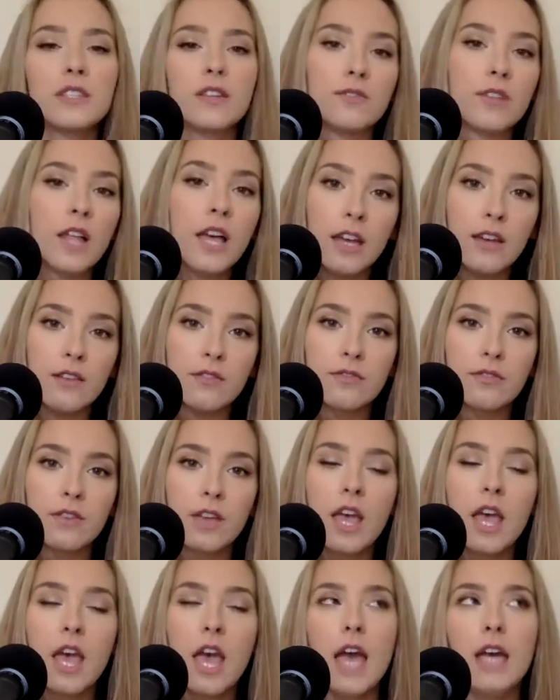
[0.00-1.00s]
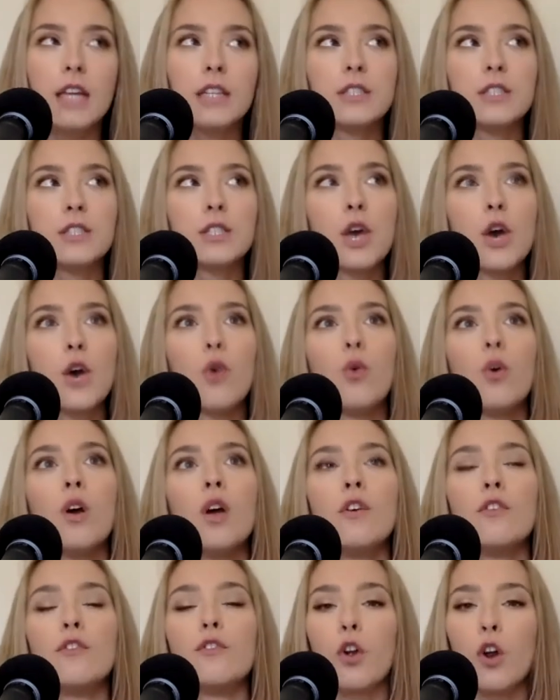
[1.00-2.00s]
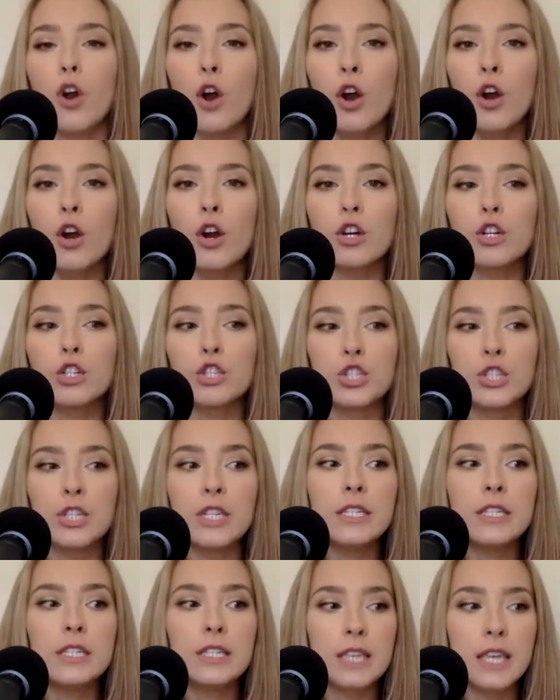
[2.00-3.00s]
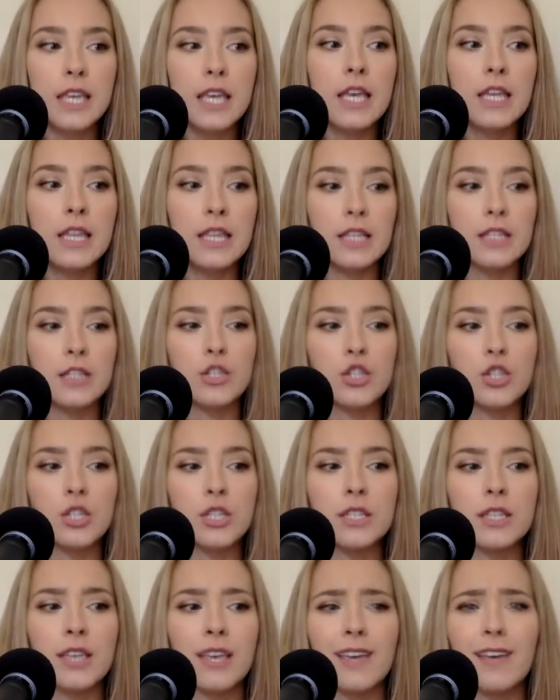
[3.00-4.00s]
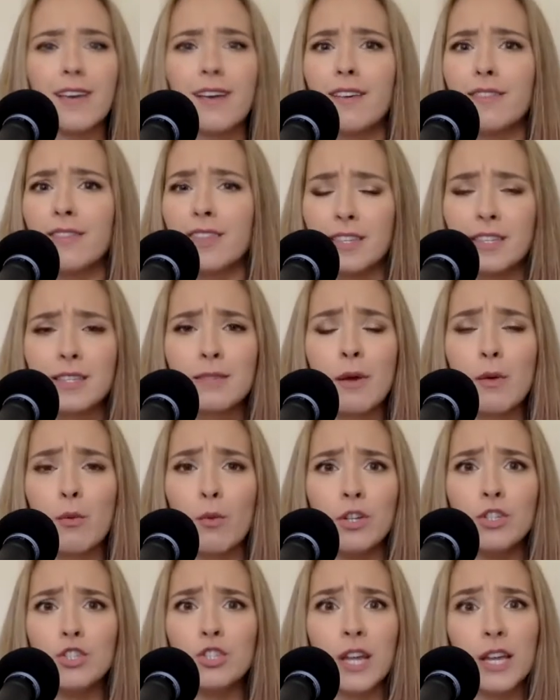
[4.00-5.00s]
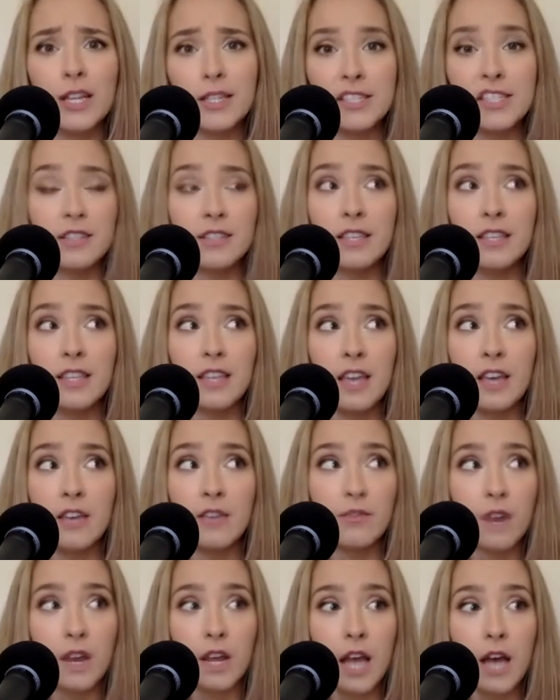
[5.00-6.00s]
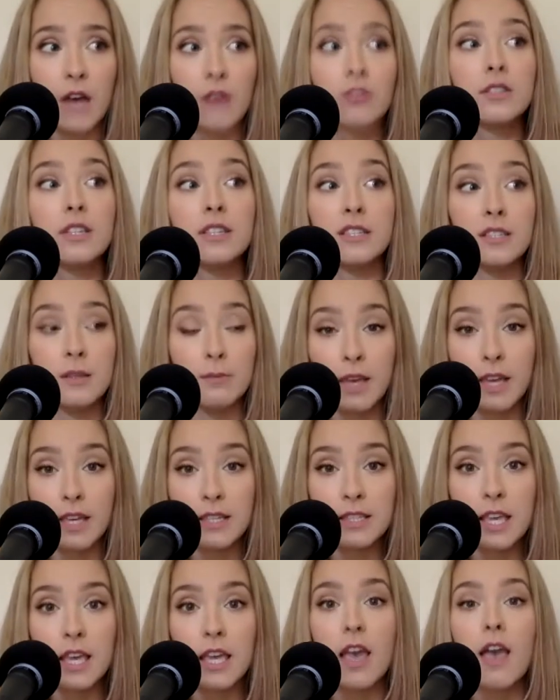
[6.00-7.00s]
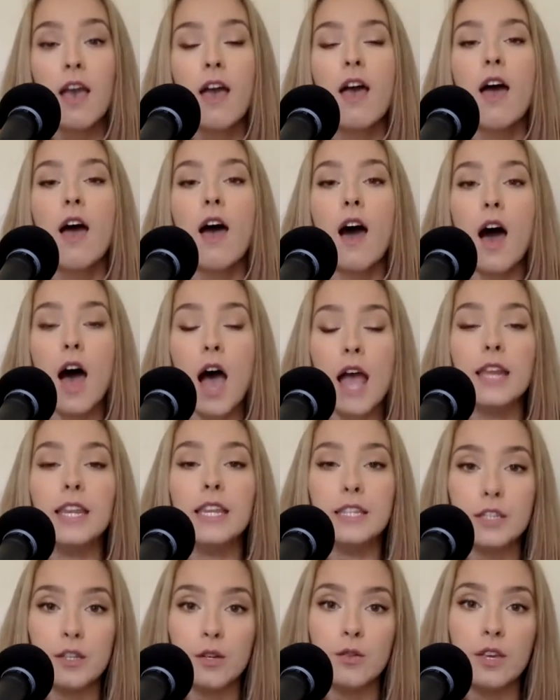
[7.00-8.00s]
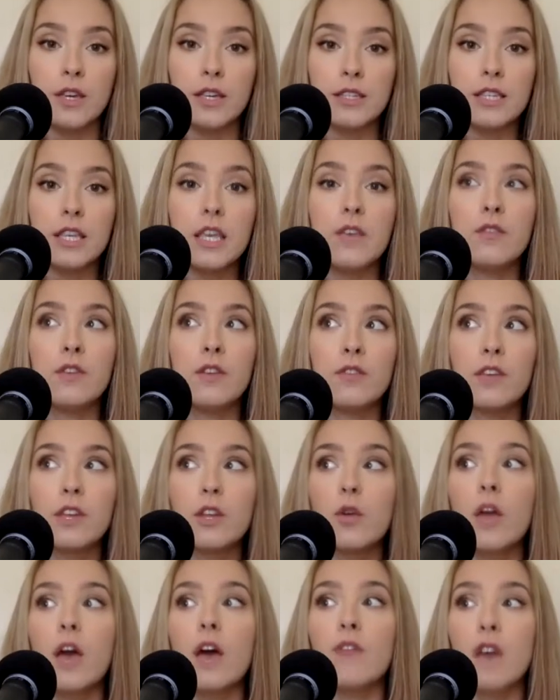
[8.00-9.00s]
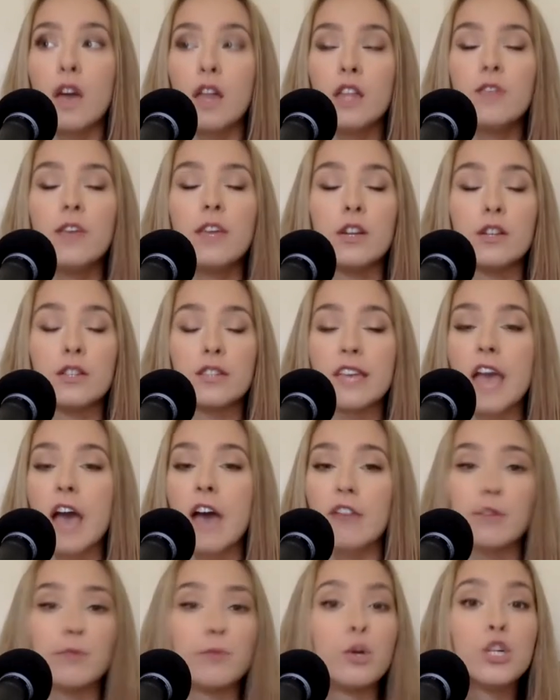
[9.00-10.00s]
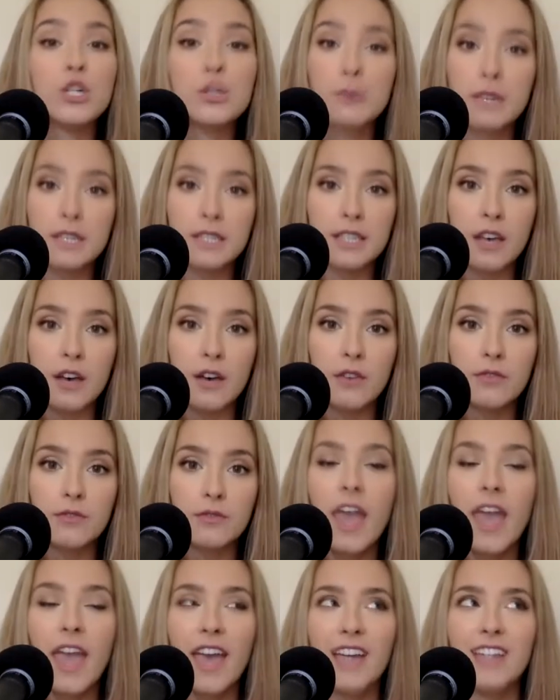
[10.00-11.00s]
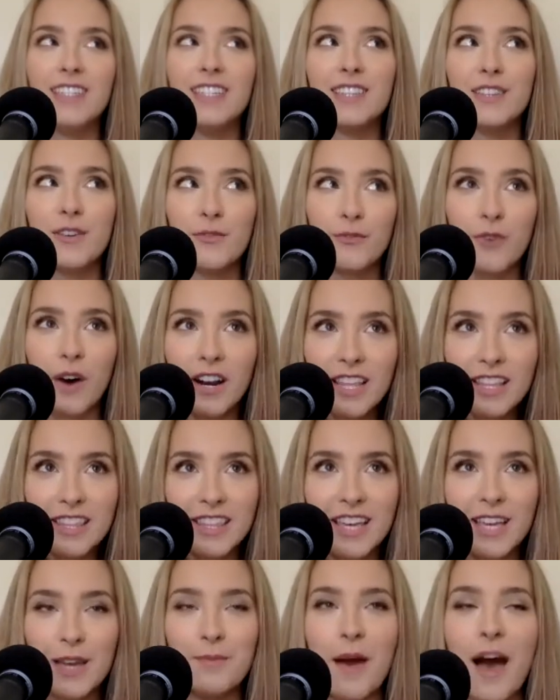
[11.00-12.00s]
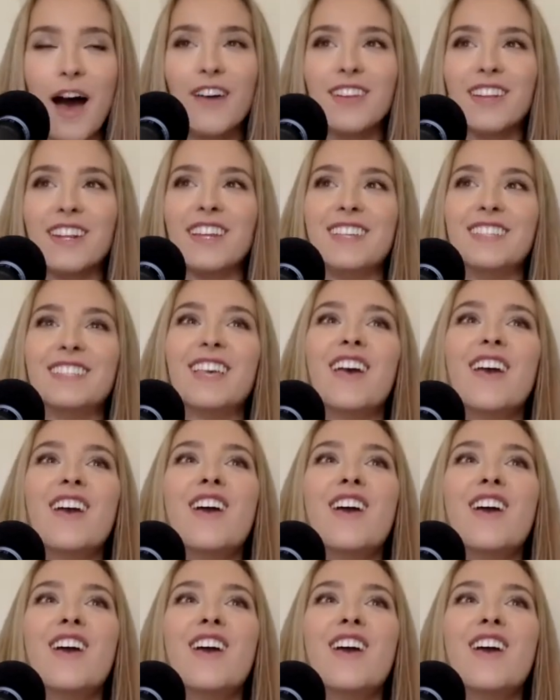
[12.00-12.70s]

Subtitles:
life. And so for her, she's seeing this and she's like, this is my one chance to see the Anne Frank house. This is amazing. I need to do this. Even if they don't have elevators, I have to push myself. And the funny thing about it is